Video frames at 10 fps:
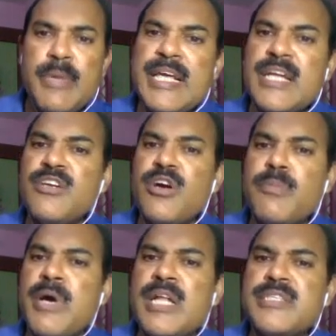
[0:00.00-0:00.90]
Median
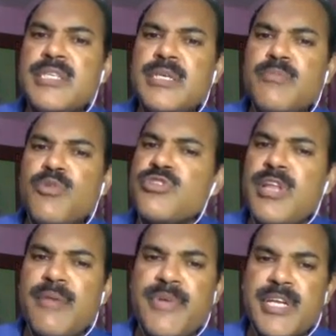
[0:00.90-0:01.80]
nerve palsy
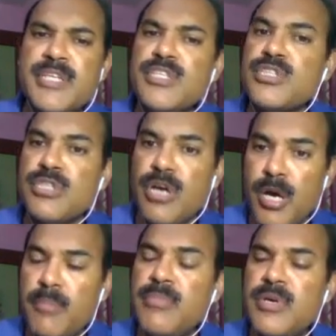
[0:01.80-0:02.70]
mostly affecting the
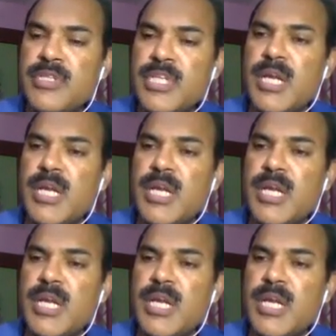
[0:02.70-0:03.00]
thumb.